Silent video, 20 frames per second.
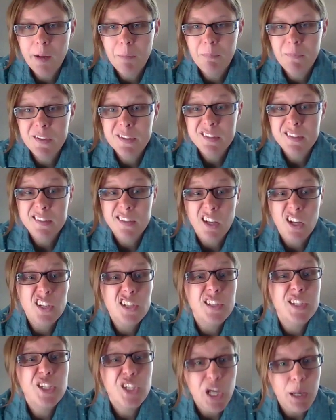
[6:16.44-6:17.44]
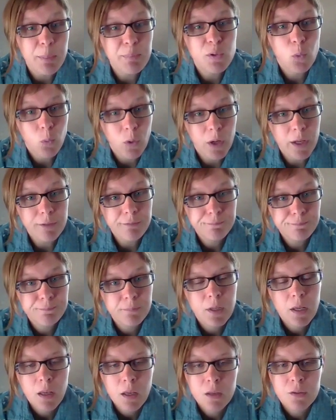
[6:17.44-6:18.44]
This is largely chapter 1.
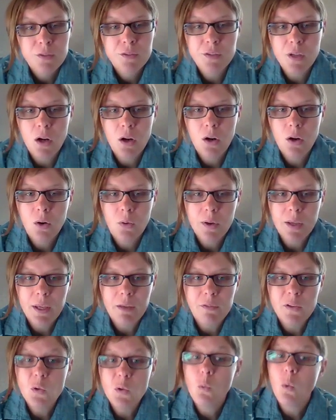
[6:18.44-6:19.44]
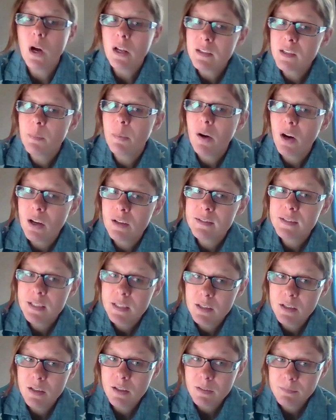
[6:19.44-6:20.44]
So if you want to pause
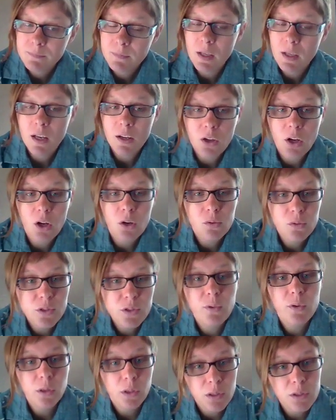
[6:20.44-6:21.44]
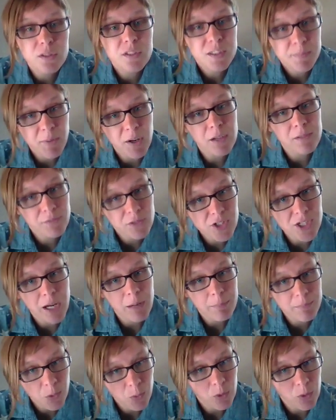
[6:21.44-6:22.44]
here and go do the Learn Smart for
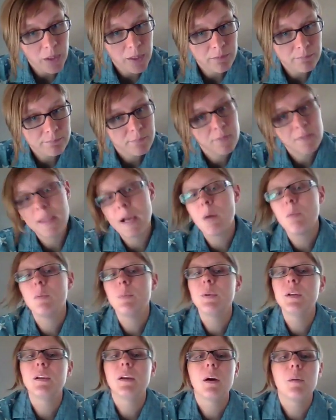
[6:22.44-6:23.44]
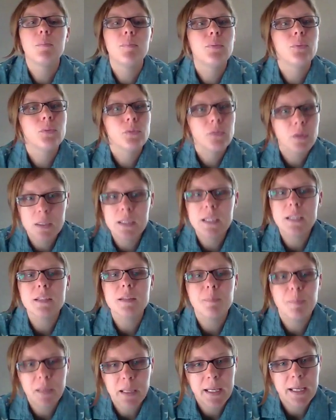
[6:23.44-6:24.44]
chapter 1, that would be a
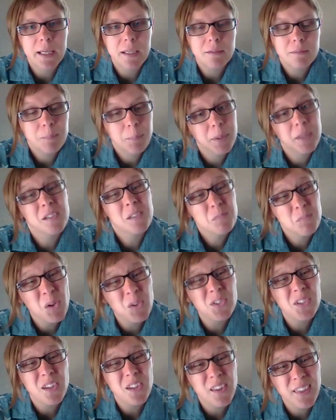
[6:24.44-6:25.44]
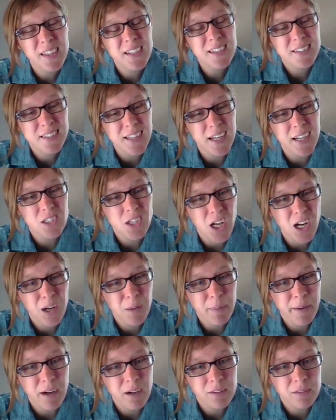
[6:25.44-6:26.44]
brilliant plan, because most of the things that I talk
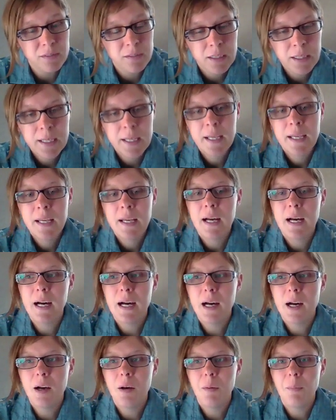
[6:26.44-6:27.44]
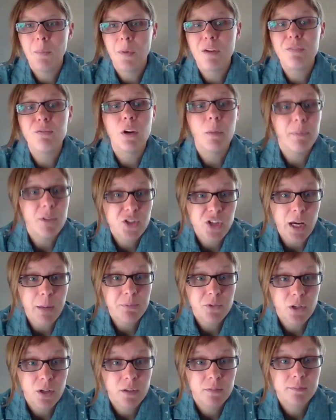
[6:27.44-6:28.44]
about are from the
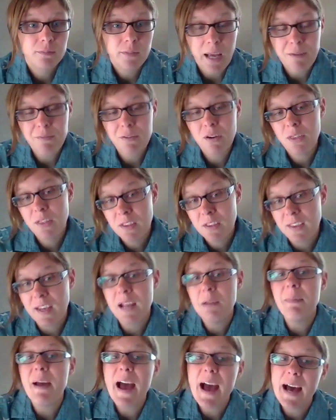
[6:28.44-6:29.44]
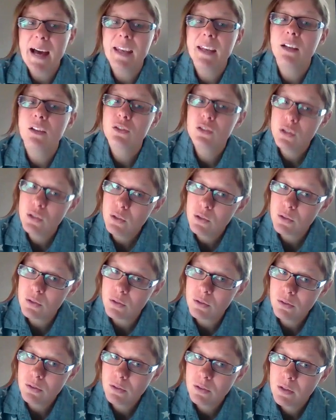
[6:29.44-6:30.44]
chapter. Everything that I'm adding
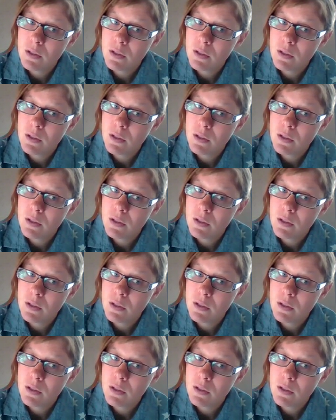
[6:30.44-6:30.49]
to